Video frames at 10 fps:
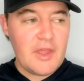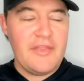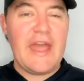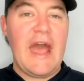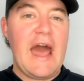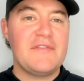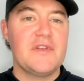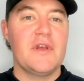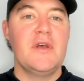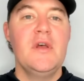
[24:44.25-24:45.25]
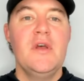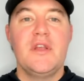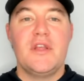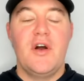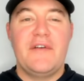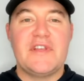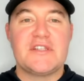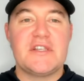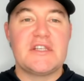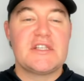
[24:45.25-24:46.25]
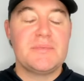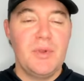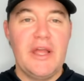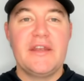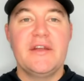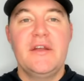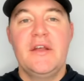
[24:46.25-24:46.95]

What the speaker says: They have to, you know, obviously split